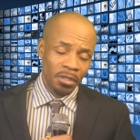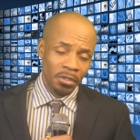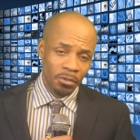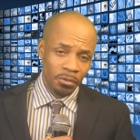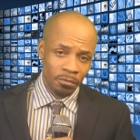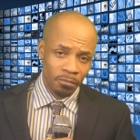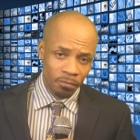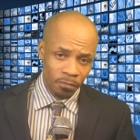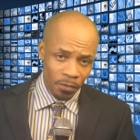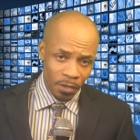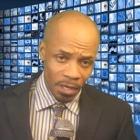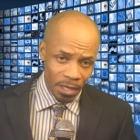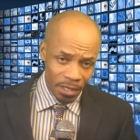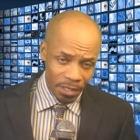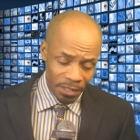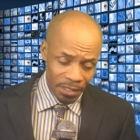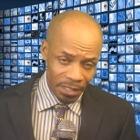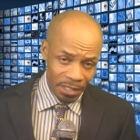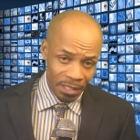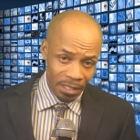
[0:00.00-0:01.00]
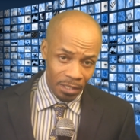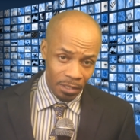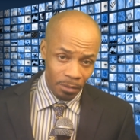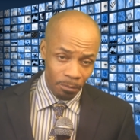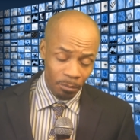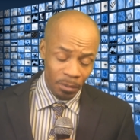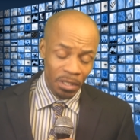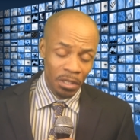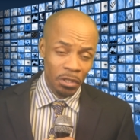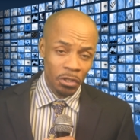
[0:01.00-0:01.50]
Good Friday.
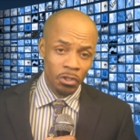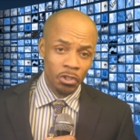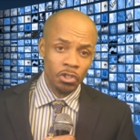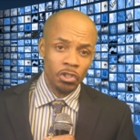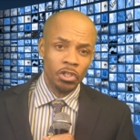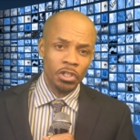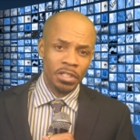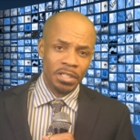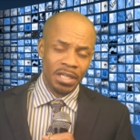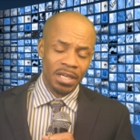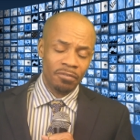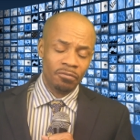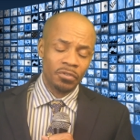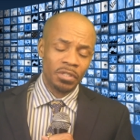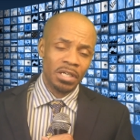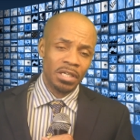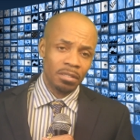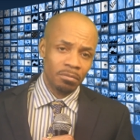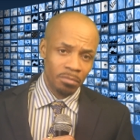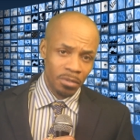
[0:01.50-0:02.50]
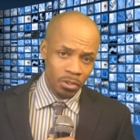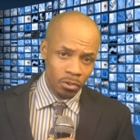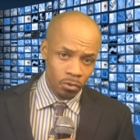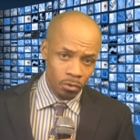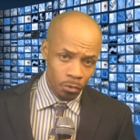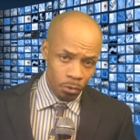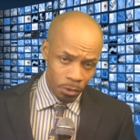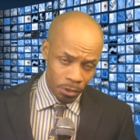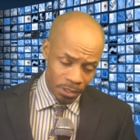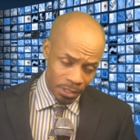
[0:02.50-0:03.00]
Be good. I've tried to be
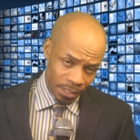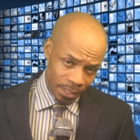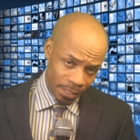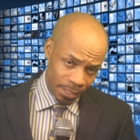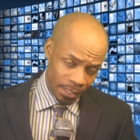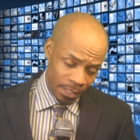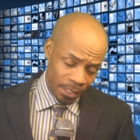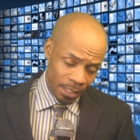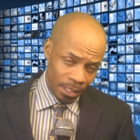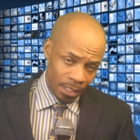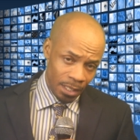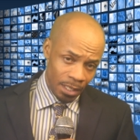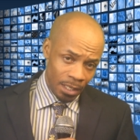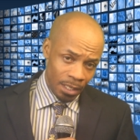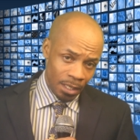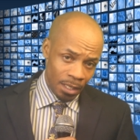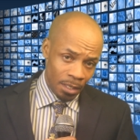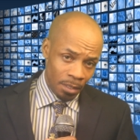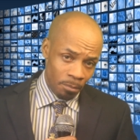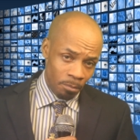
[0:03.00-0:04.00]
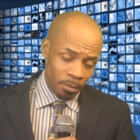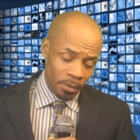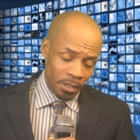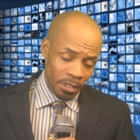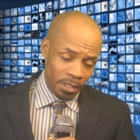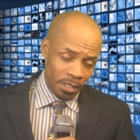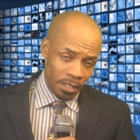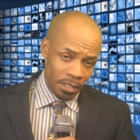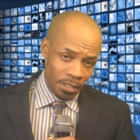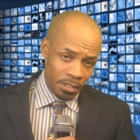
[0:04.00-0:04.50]
good.
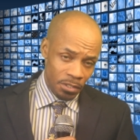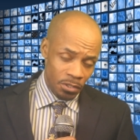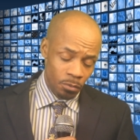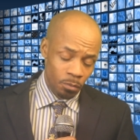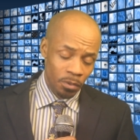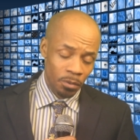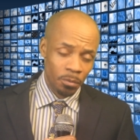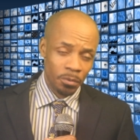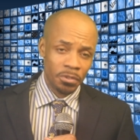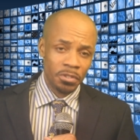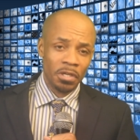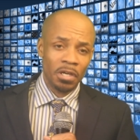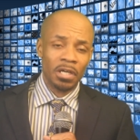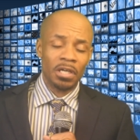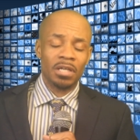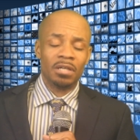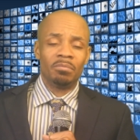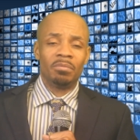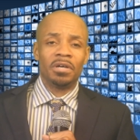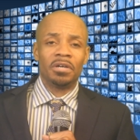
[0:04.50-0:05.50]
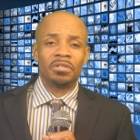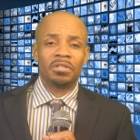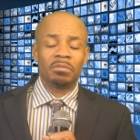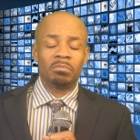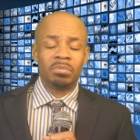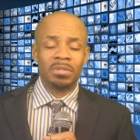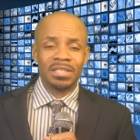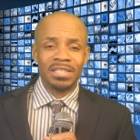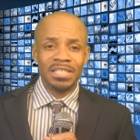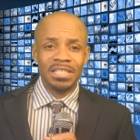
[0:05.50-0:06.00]
But uh, this week we're talking about the
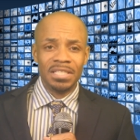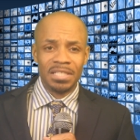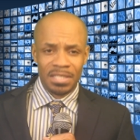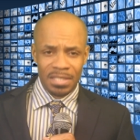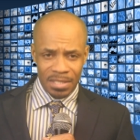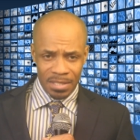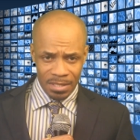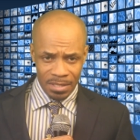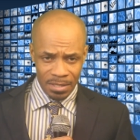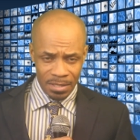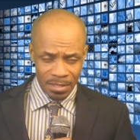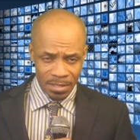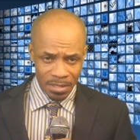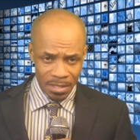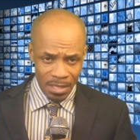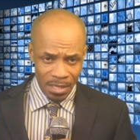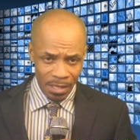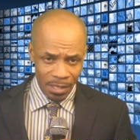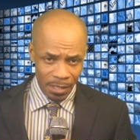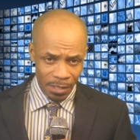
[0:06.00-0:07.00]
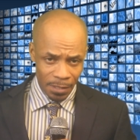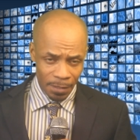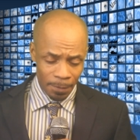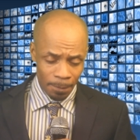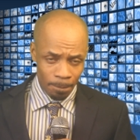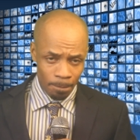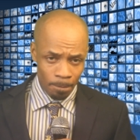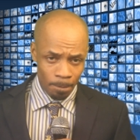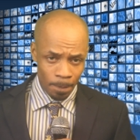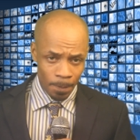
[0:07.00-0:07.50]
police
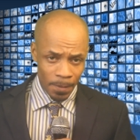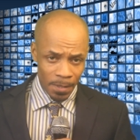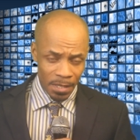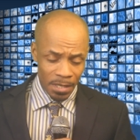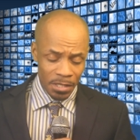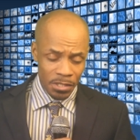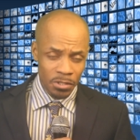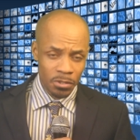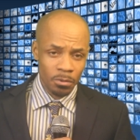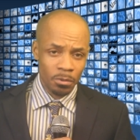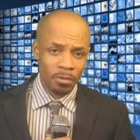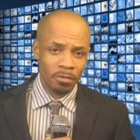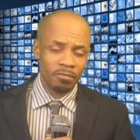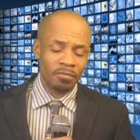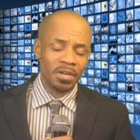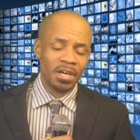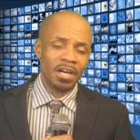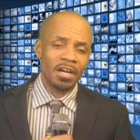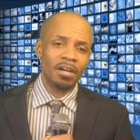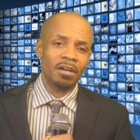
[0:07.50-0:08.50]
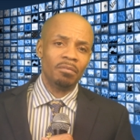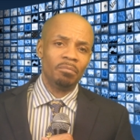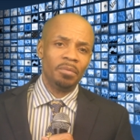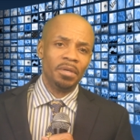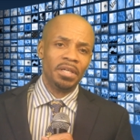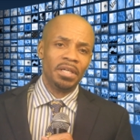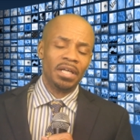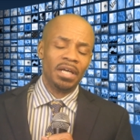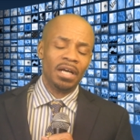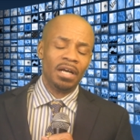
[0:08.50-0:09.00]
and in this new
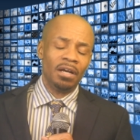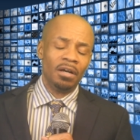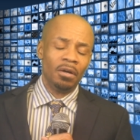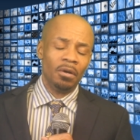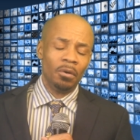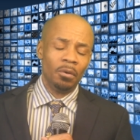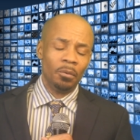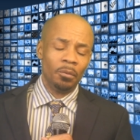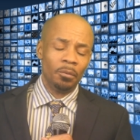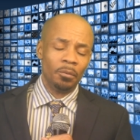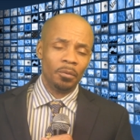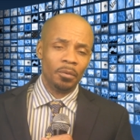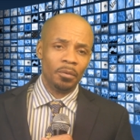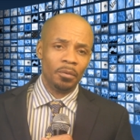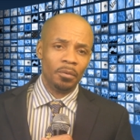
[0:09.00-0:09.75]
environment, how